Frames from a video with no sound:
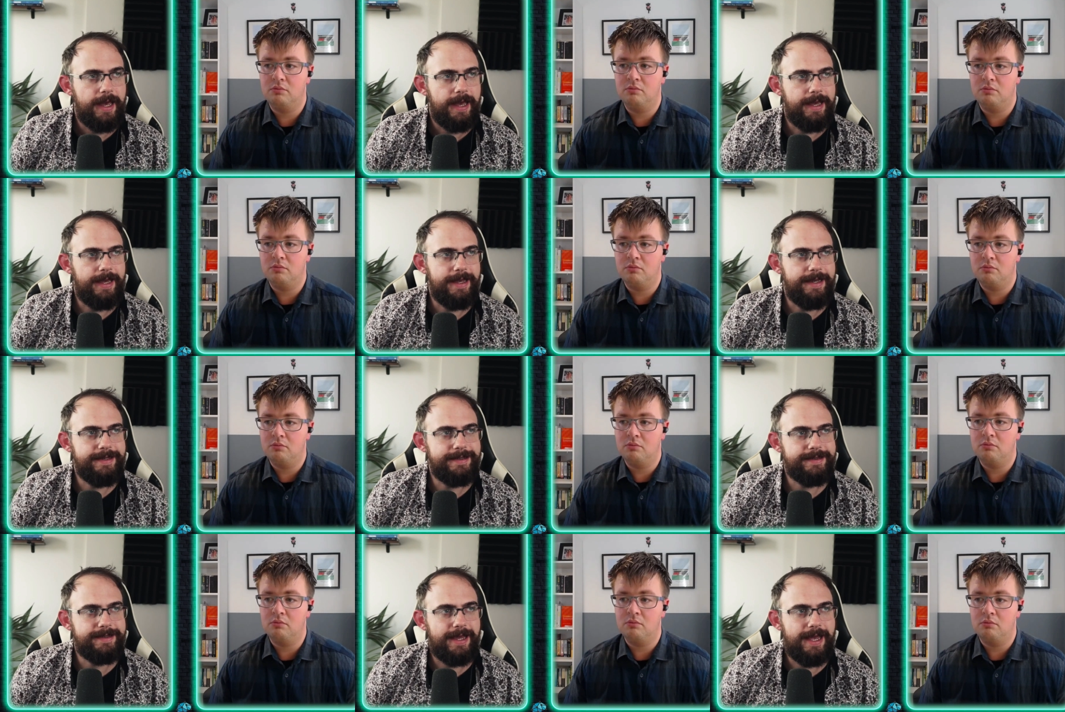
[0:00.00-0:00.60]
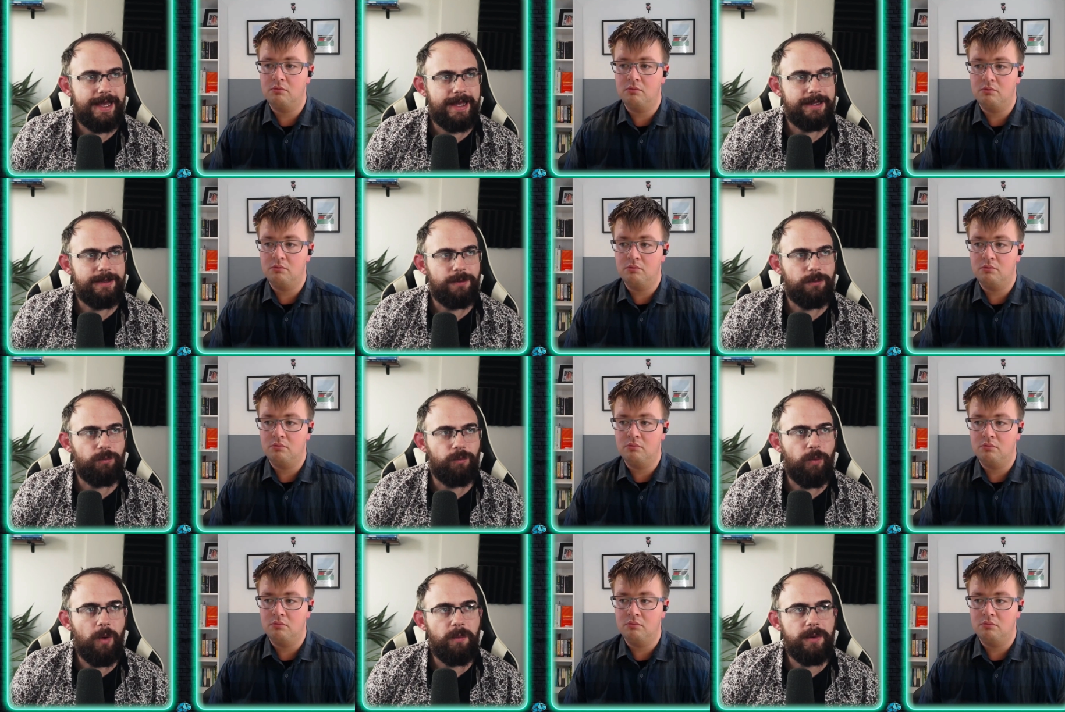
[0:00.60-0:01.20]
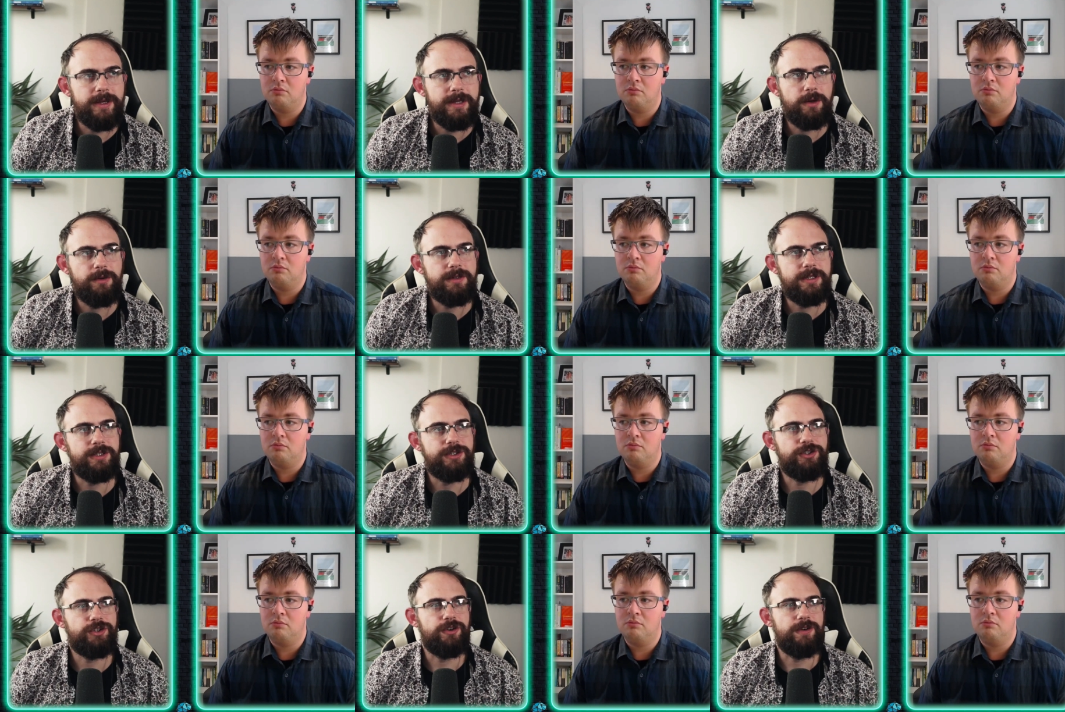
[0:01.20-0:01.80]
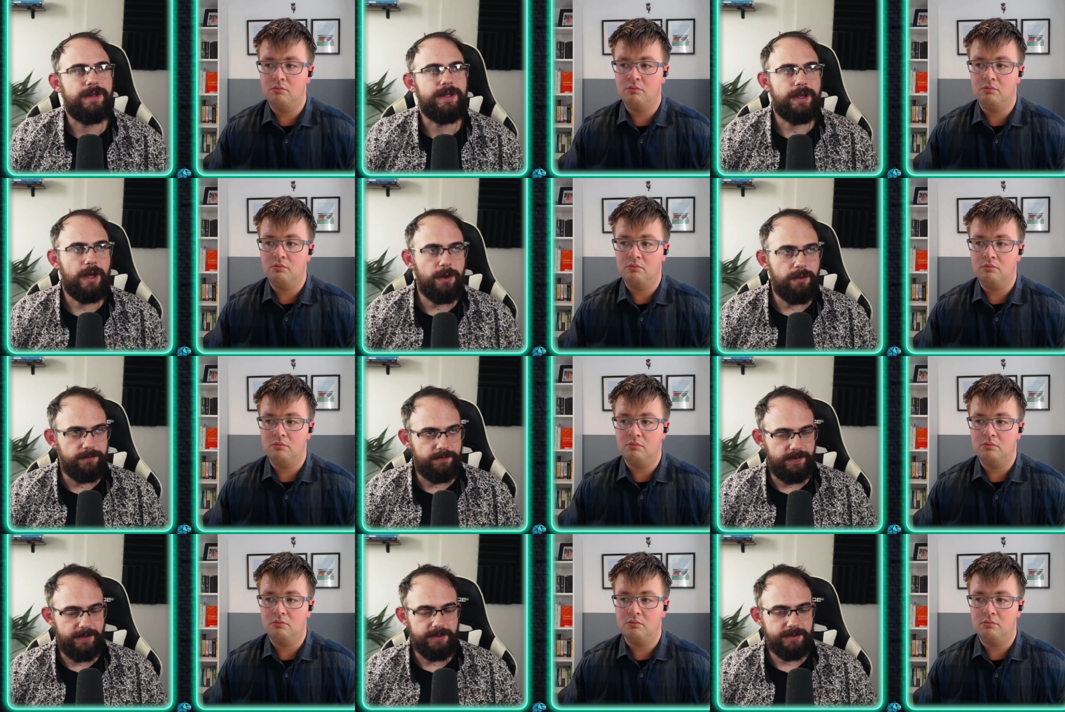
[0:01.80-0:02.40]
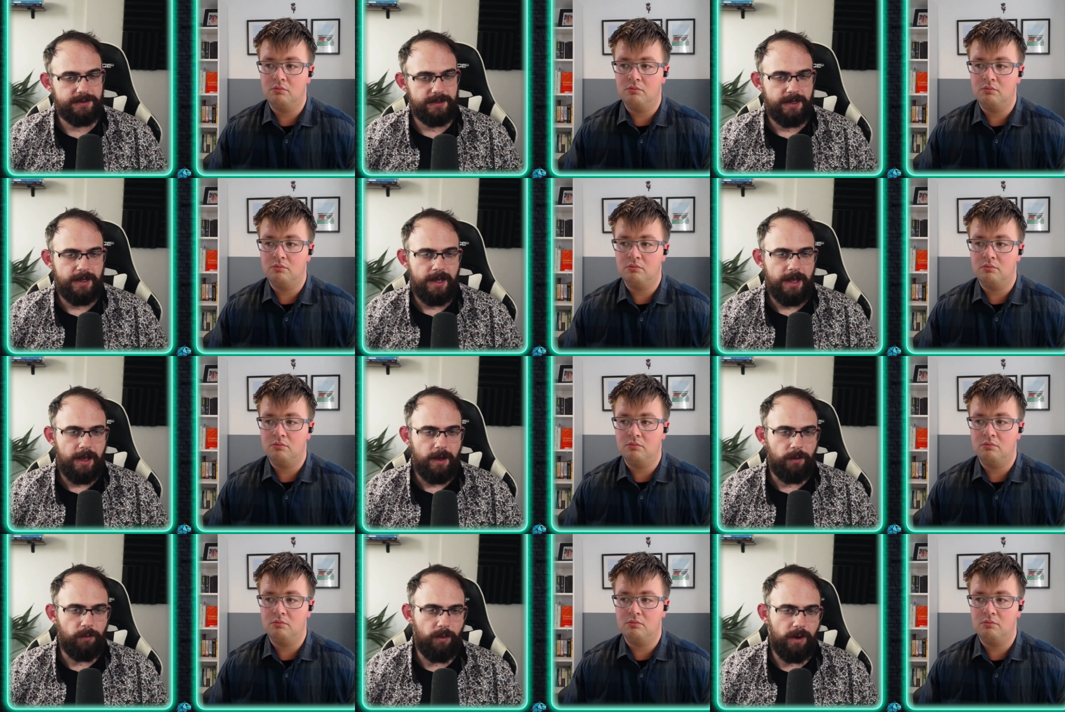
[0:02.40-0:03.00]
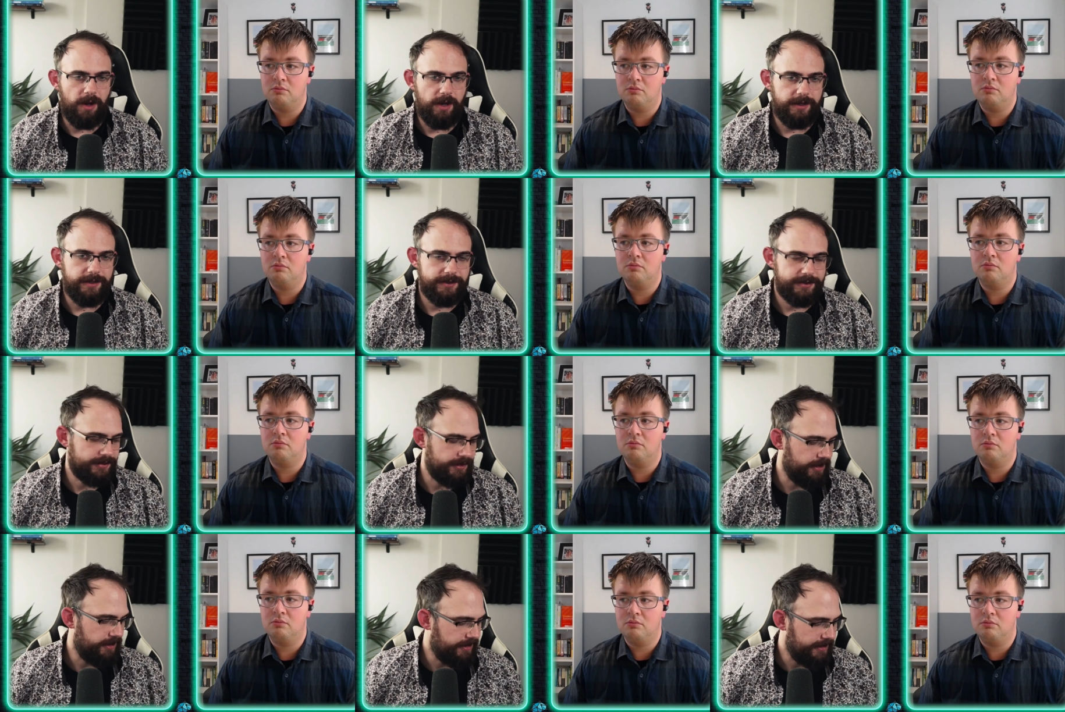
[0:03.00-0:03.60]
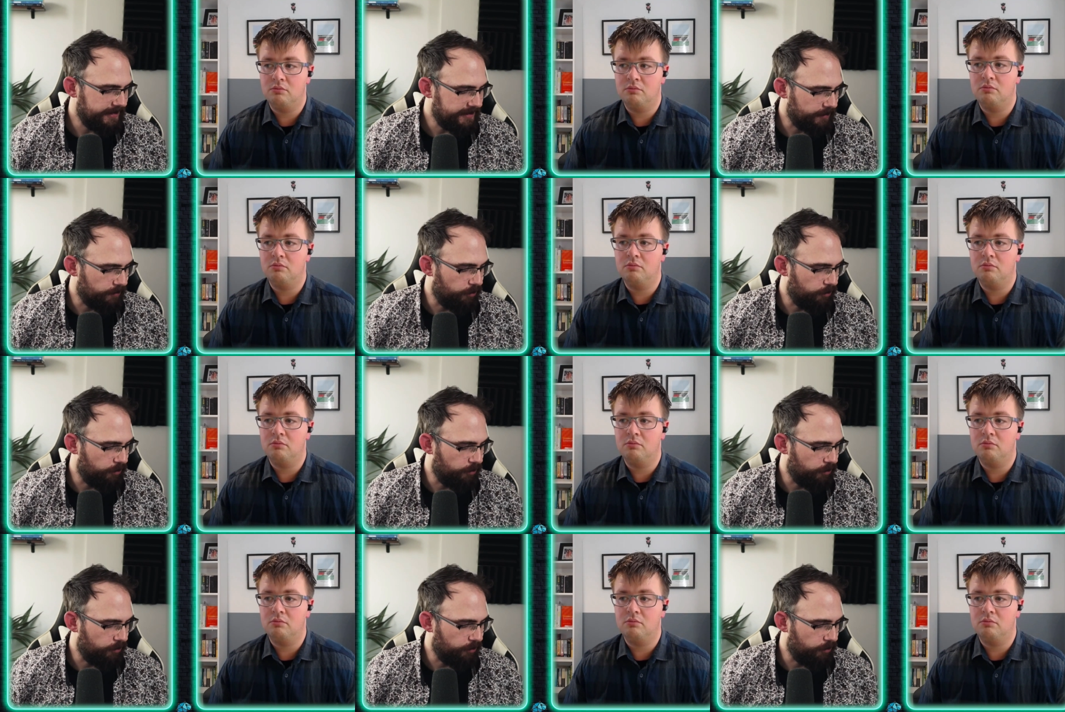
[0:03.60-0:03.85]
Speaker 1: is that what we noticed during COVID was that this